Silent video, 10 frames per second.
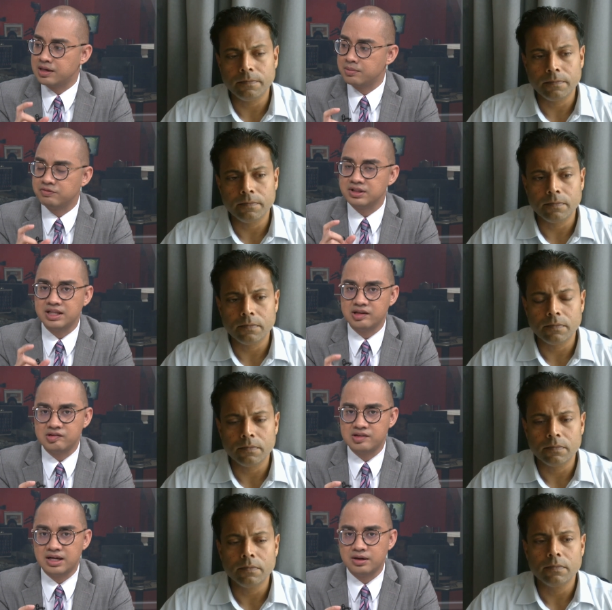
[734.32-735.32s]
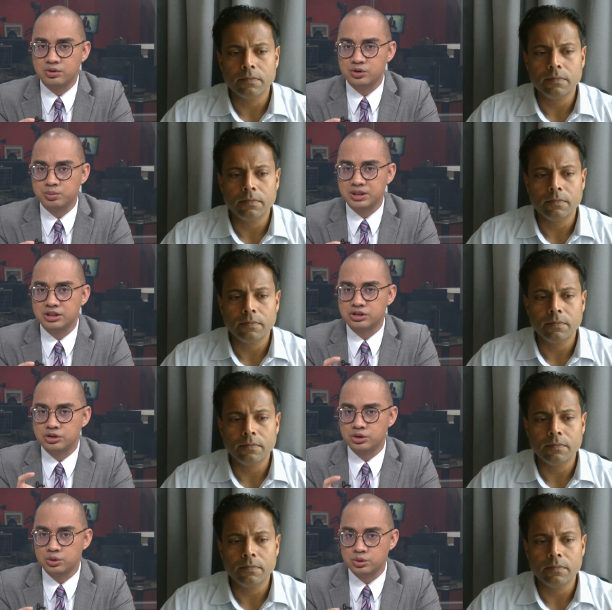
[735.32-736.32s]
Speaker 1: some of the taxes that are going to be
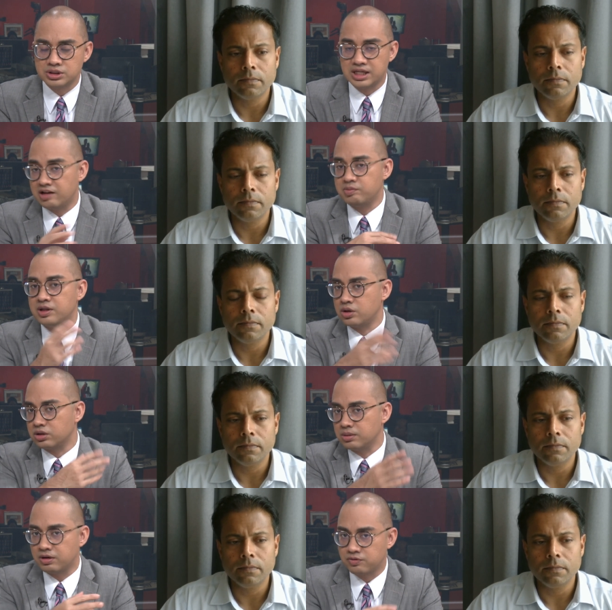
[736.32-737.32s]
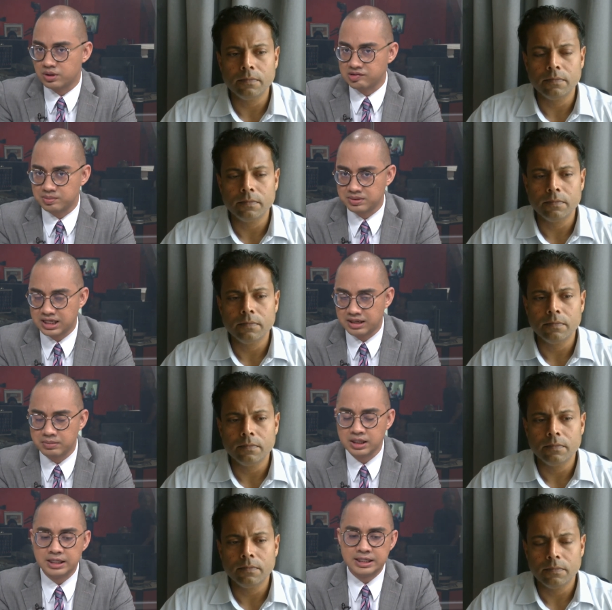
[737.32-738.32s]
introduced that has been talked about for quite some time.